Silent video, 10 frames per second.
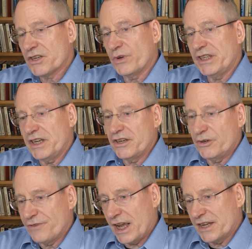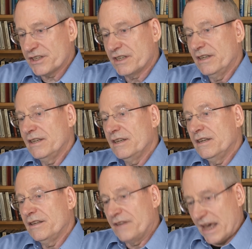So we need to advance
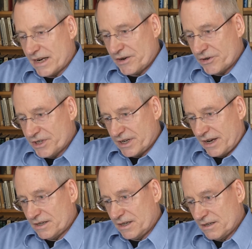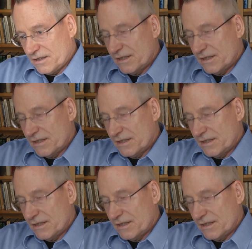that understanding.